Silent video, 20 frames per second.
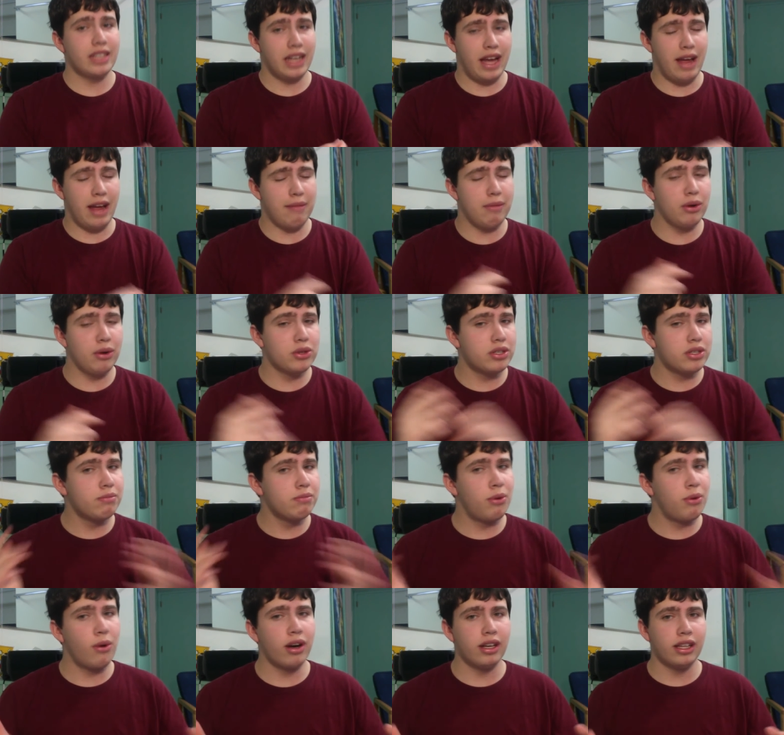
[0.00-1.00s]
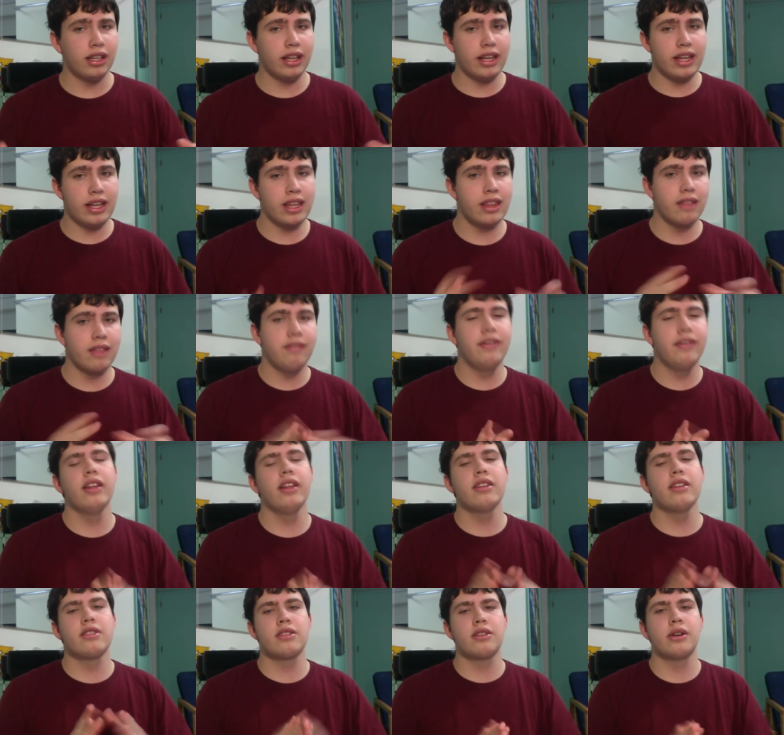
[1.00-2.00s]
and most importantly, the
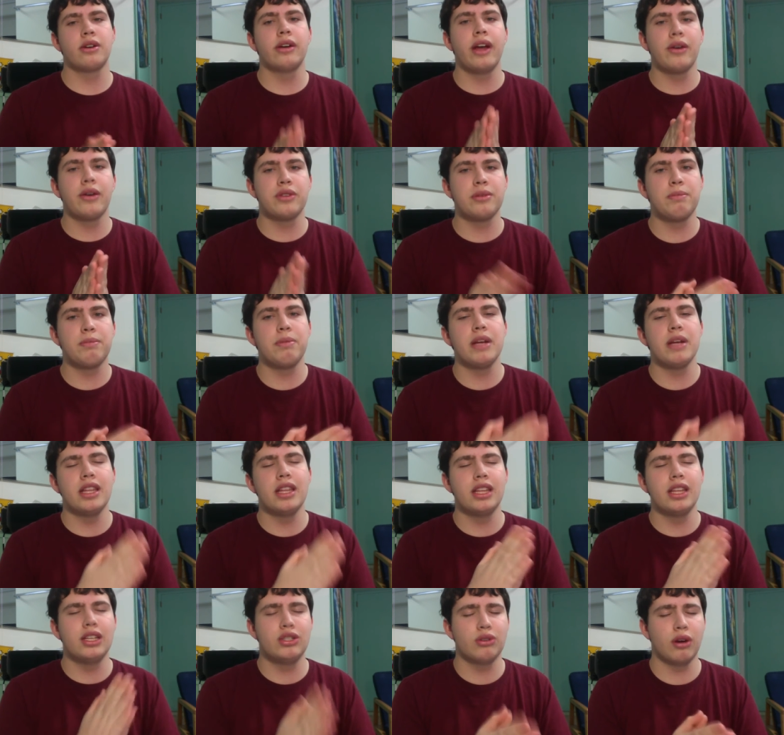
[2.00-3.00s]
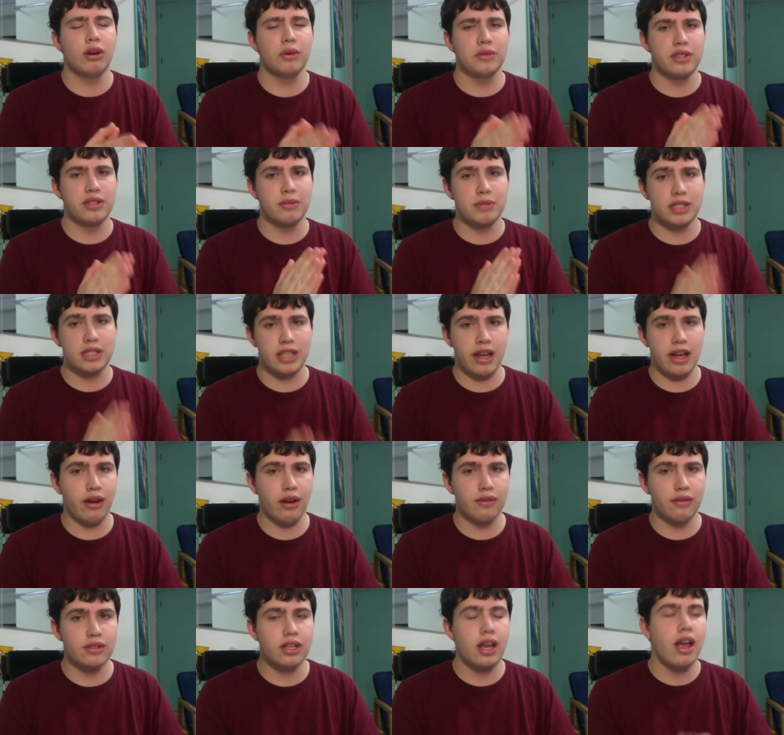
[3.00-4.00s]
villains turn out to be the drones
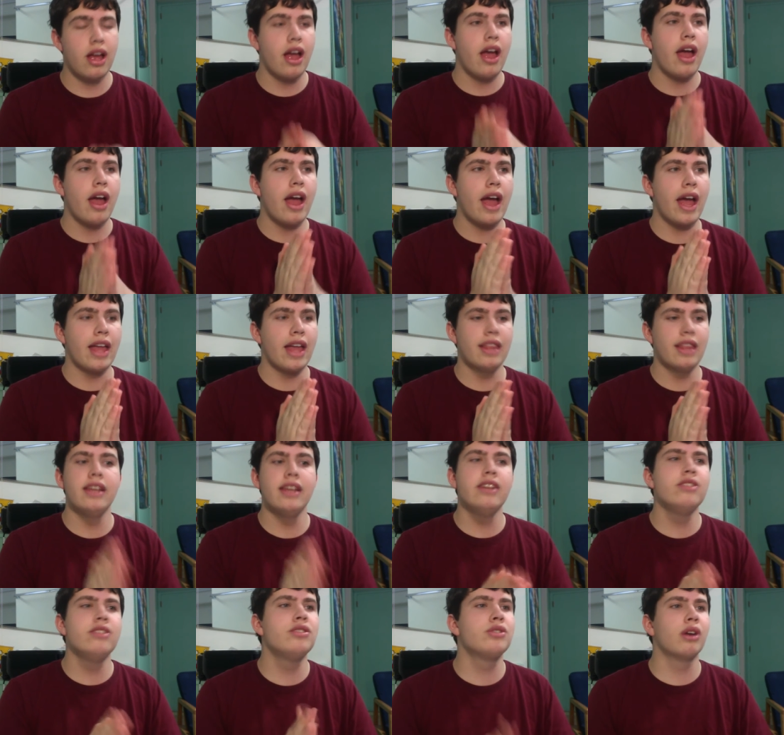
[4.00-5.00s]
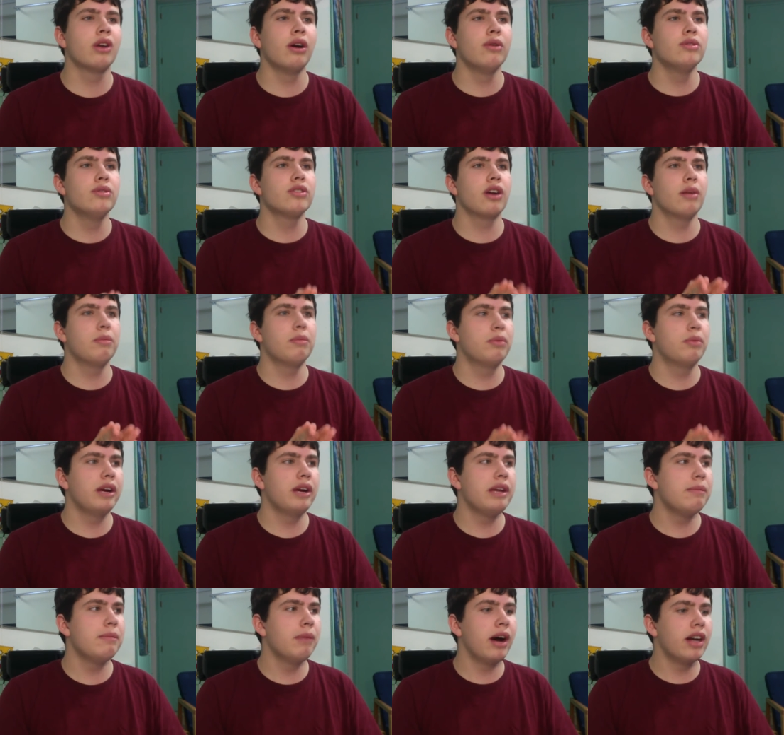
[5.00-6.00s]
themselves, and these drones are
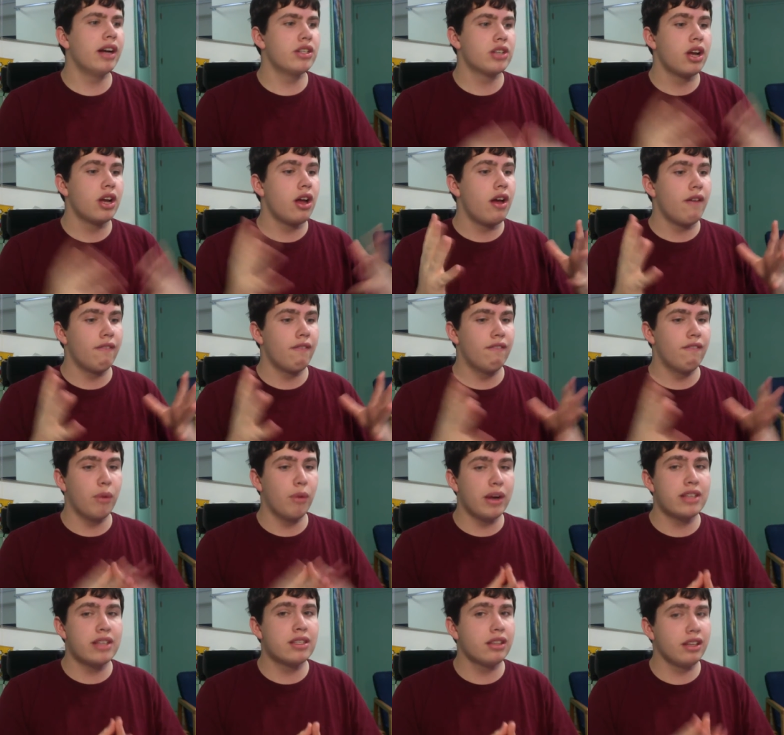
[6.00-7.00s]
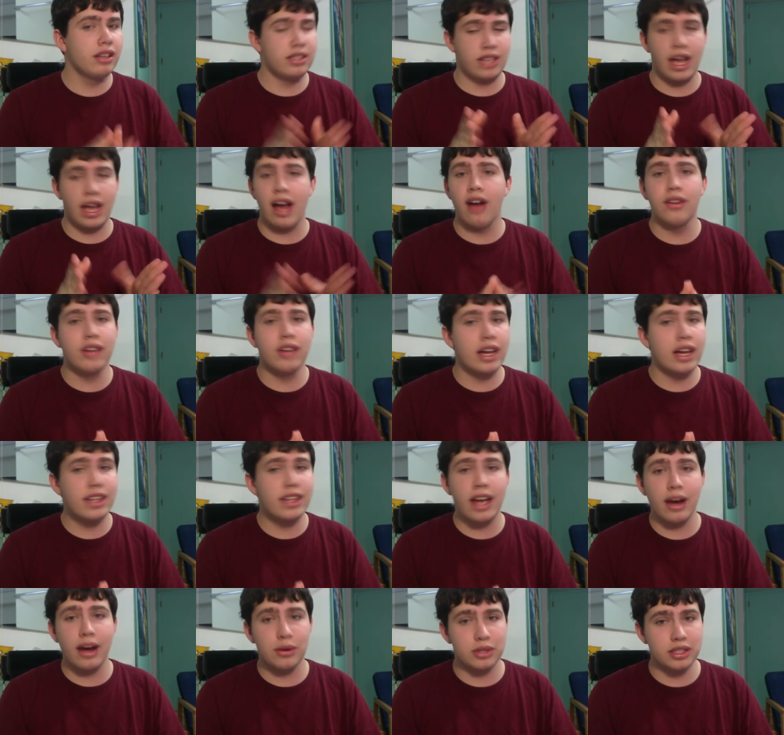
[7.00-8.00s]
pretty much voiceless HAL
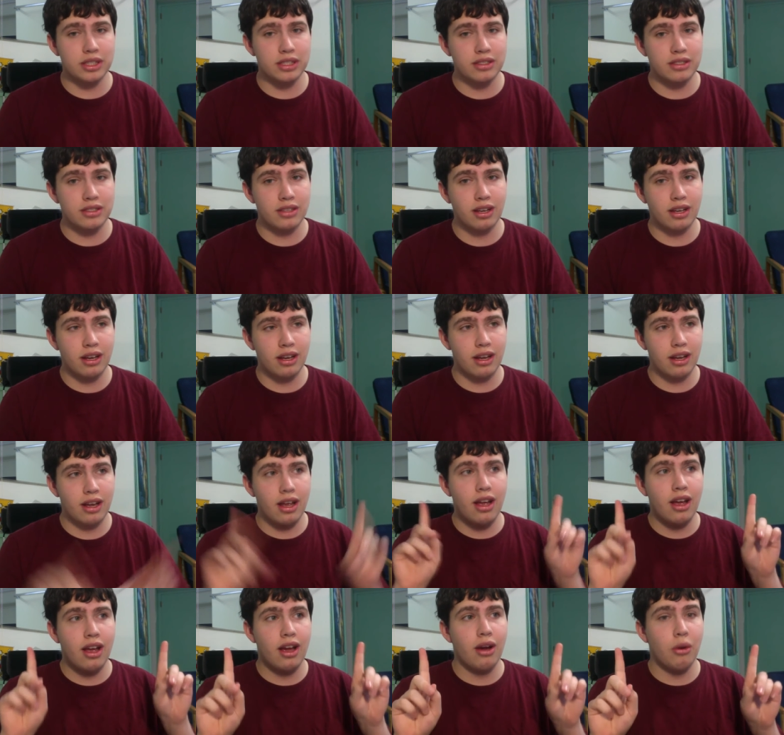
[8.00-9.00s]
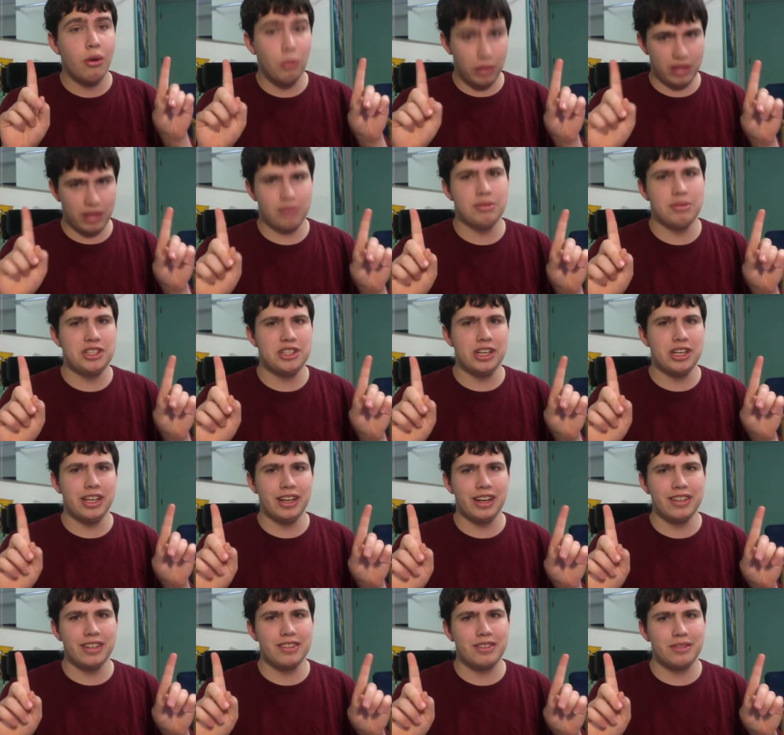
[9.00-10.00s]
9000s with machine
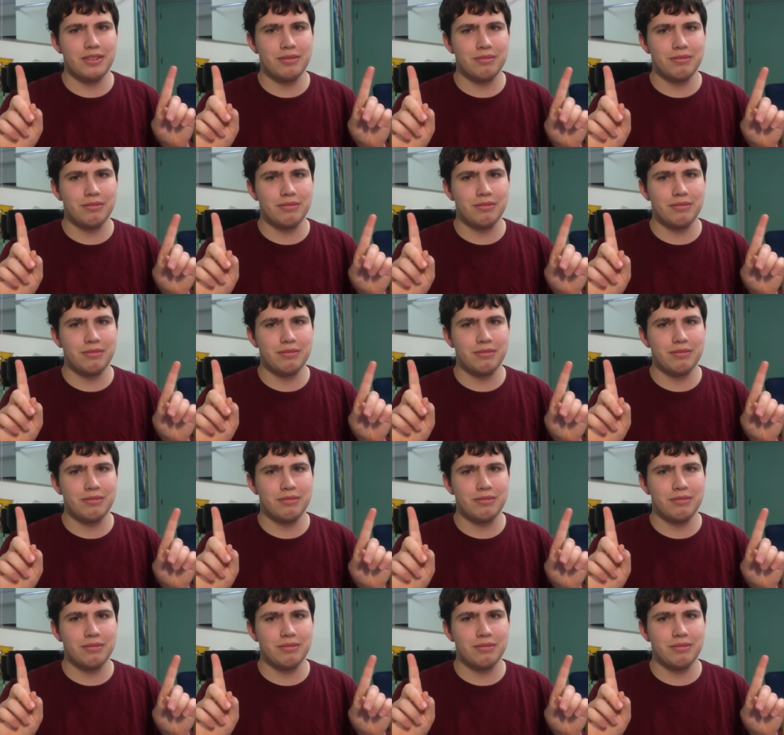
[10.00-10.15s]
guns.